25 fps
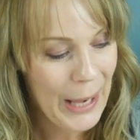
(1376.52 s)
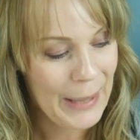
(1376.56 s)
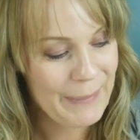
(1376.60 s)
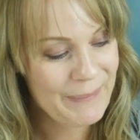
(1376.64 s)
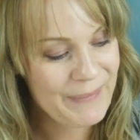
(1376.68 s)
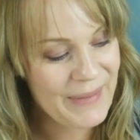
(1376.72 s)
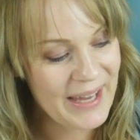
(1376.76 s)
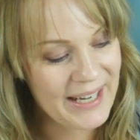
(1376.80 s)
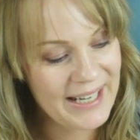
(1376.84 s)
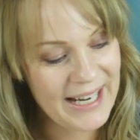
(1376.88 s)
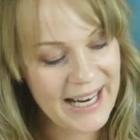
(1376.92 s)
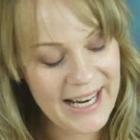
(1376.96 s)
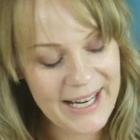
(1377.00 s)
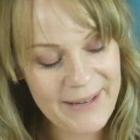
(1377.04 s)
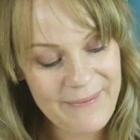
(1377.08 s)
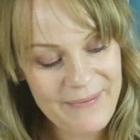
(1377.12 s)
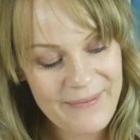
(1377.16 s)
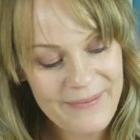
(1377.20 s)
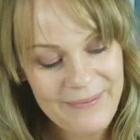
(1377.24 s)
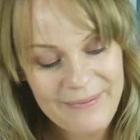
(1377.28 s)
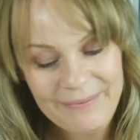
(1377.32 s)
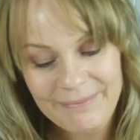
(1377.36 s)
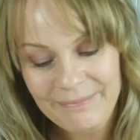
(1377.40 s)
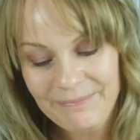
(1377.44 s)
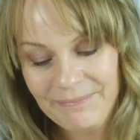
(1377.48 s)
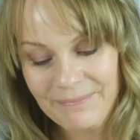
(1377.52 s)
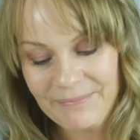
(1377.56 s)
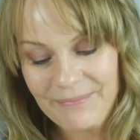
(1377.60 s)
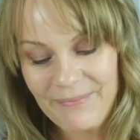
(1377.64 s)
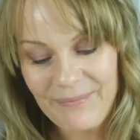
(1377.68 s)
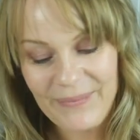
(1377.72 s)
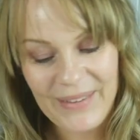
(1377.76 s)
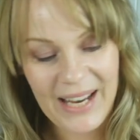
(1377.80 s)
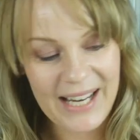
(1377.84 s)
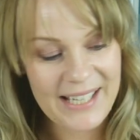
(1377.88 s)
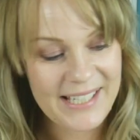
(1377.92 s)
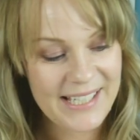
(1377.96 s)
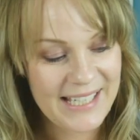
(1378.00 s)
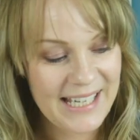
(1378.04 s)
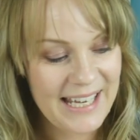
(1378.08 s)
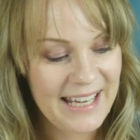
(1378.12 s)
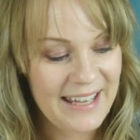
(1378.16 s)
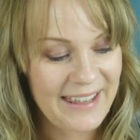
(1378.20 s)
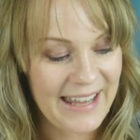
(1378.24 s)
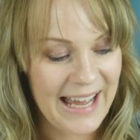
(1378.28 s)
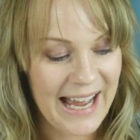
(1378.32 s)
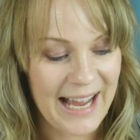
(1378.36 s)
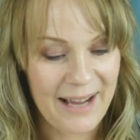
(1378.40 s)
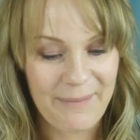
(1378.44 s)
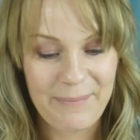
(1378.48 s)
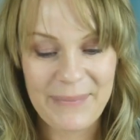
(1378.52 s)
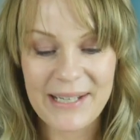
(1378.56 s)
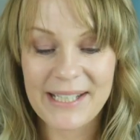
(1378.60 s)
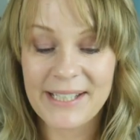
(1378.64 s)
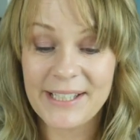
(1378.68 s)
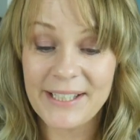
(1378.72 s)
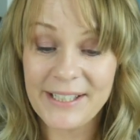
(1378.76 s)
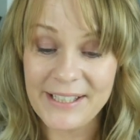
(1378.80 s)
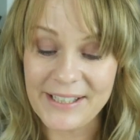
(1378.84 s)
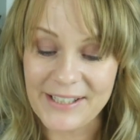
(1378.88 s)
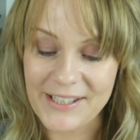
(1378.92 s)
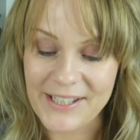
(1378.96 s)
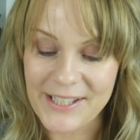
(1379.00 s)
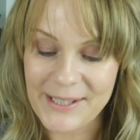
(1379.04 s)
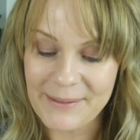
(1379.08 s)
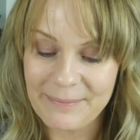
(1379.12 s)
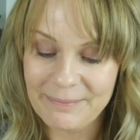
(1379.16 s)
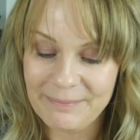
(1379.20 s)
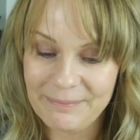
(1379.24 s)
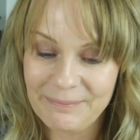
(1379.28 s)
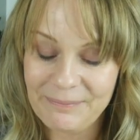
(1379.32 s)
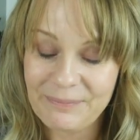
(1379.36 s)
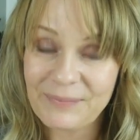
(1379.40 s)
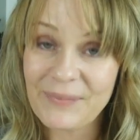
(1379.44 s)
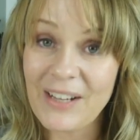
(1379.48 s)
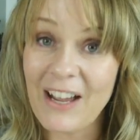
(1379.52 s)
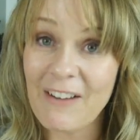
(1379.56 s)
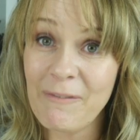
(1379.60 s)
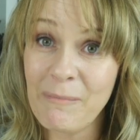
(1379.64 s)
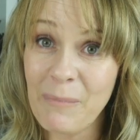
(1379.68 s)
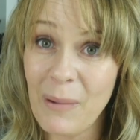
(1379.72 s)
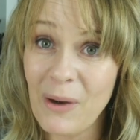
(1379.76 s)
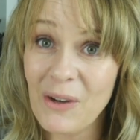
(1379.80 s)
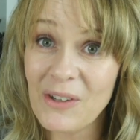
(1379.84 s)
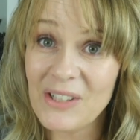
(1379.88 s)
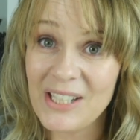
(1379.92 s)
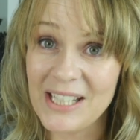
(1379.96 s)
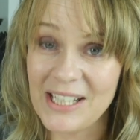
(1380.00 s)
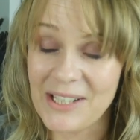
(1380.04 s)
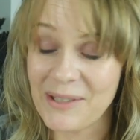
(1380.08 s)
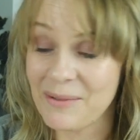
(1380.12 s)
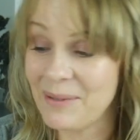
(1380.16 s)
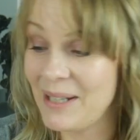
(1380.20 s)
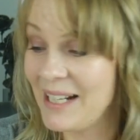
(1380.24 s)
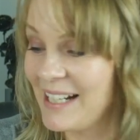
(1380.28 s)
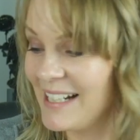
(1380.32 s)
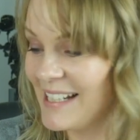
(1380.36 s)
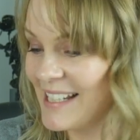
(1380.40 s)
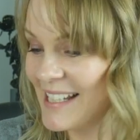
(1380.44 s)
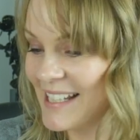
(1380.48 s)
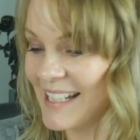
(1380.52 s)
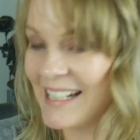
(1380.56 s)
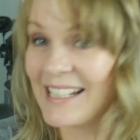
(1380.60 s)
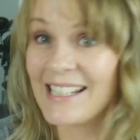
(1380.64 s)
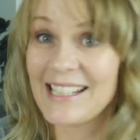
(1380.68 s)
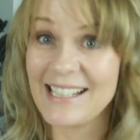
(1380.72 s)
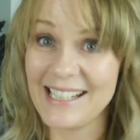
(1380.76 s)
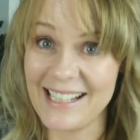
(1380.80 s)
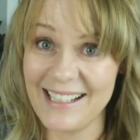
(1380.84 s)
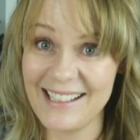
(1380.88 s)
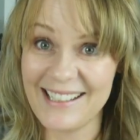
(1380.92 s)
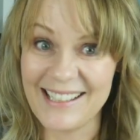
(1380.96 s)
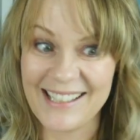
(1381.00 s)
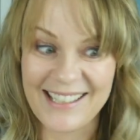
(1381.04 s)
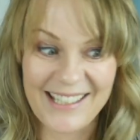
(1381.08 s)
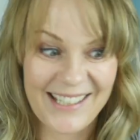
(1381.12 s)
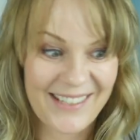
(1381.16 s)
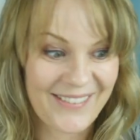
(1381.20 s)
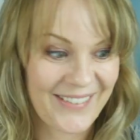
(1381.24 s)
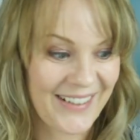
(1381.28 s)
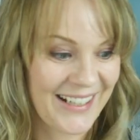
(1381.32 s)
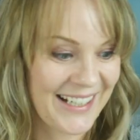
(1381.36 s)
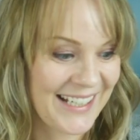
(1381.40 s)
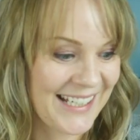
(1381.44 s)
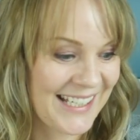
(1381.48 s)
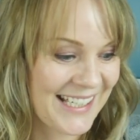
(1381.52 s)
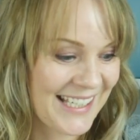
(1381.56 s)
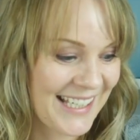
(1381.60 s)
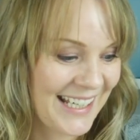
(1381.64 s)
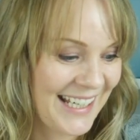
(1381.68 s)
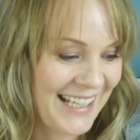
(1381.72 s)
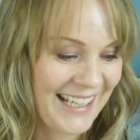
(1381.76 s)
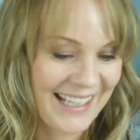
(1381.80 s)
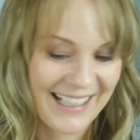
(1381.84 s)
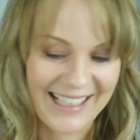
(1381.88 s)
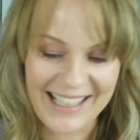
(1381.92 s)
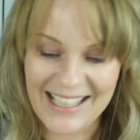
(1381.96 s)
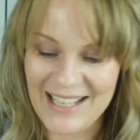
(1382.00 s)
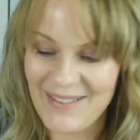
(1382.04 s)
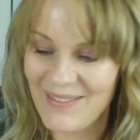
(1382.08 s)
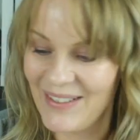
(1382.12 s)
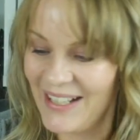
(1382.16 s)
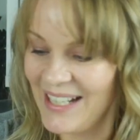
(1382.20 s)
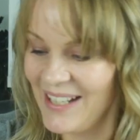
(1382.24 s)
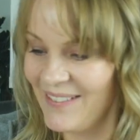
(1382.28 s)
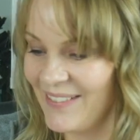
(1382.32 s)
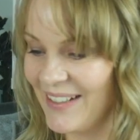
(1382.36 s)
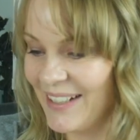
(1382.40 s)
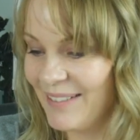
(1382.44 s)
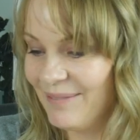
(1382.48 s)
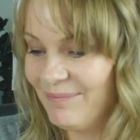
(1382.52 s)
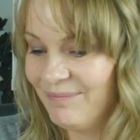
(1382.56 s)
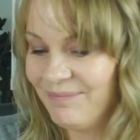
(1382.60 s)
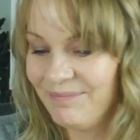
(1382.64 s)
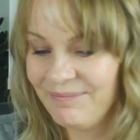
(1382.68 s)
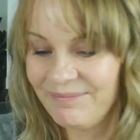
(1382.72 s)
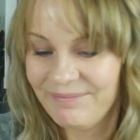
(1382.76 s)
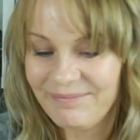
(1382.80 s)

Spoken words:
And I say that because I bought it twice and started it twice. Can you believe it?